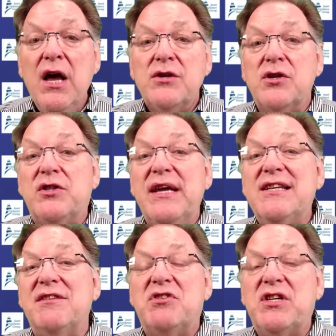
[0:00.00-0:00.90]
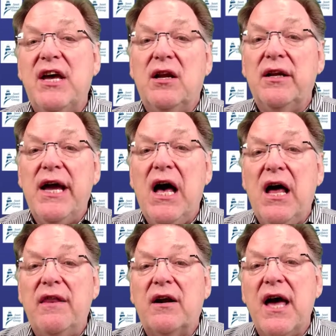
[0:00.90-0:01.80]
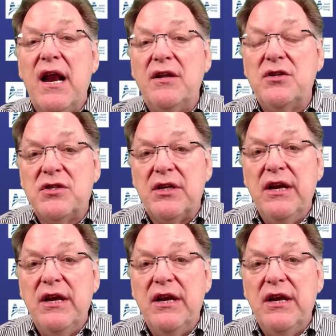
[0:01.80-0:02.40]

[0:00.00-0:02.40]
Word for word: So things have settled out. They're kind of just